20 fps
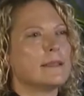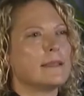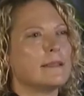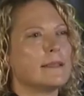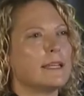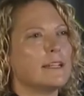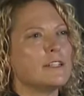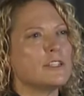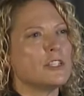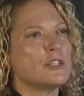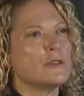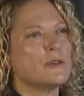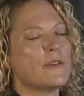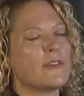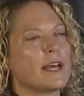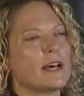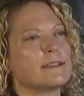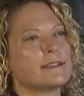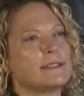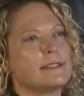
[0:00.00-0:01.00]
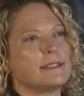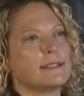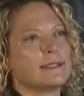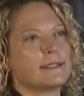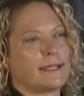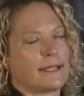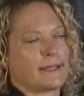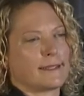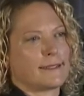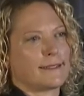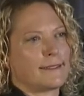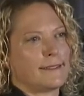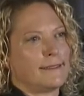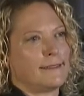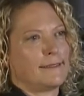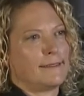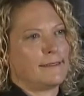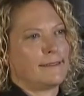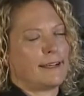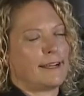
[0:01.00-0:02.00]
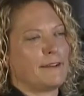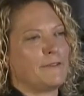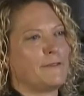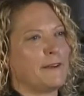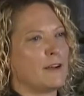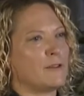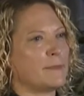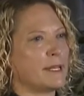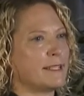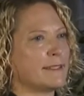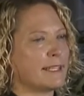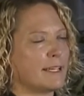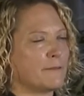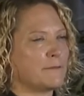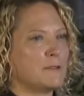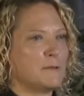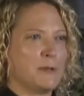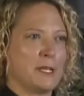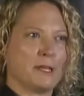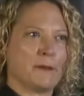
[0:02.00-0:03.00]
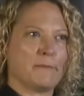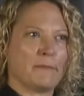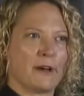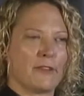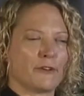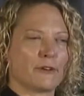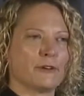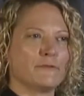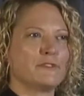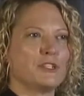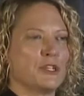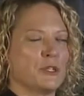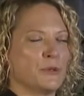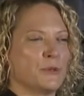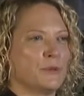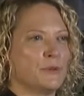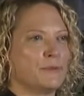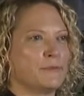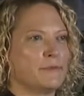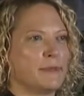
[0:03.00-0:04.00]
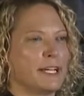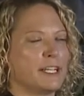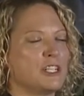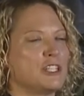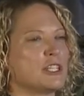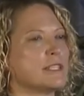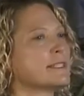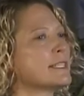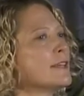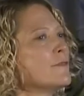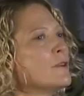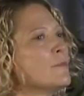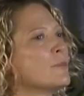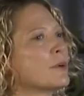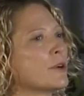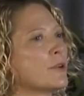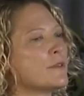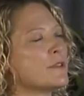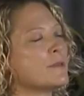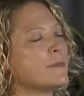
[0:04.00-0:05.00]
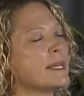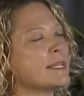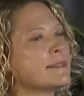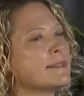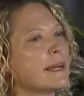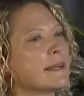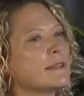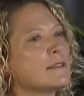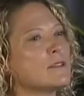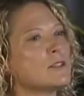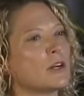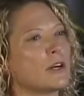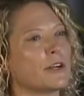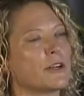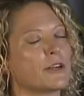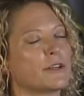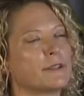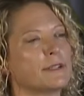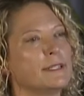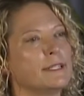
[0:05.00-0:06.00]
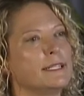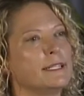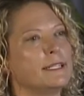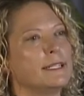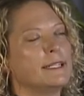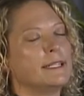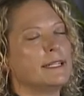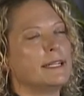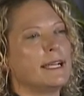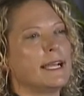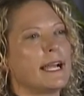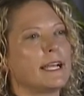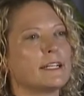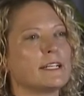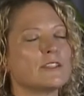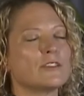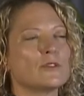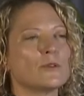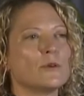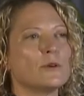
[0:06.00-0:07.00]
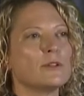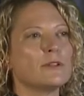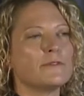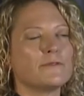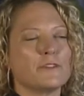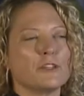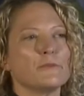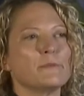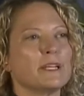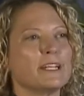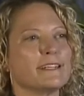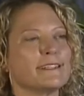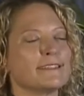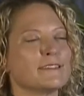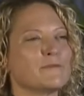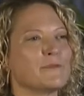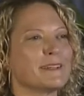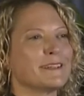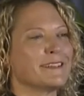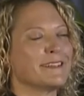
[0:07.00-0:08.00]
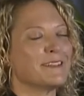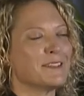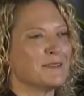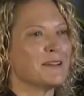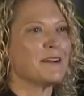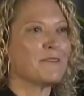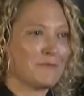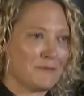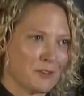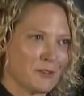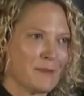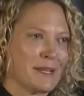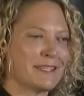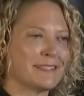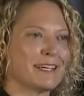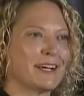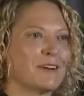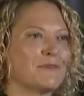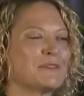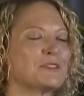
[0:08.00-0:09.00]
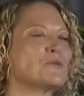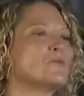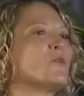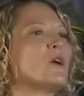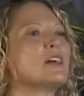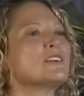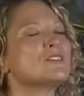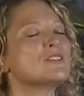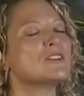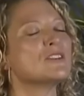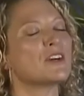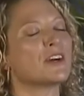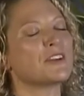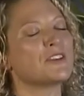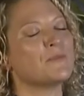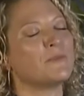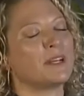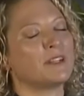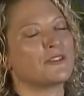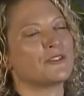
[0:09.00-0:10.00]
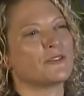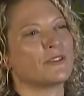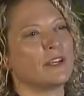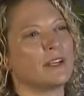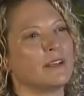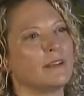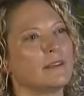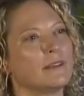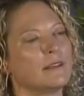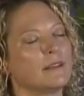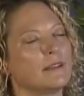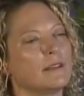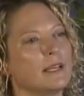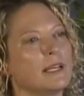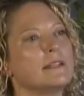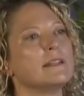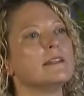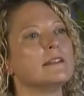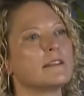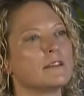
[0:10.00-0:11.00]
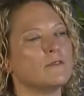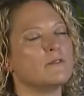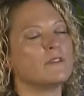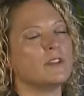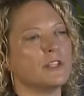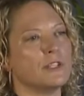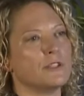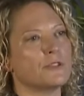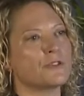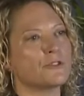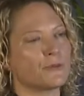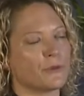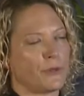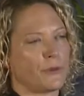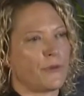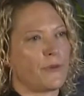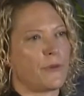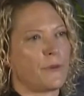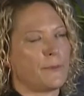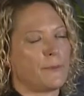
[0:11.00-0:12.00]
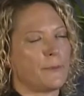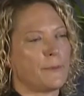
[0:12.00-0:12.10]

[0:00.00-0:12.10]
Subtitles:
Then in 2006, I found myself to be a mother of two. I'd just given birth to my second daughter, and I stole a few minutes for myself to watch the documentary, An Inconvenient Truth.